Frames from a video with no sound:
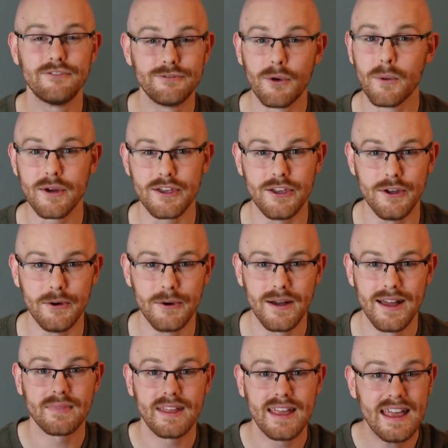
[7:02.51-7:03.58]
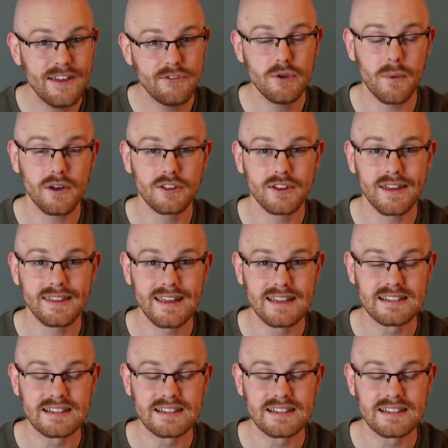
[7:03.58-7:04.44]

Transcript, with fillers: for you. If you want to look at the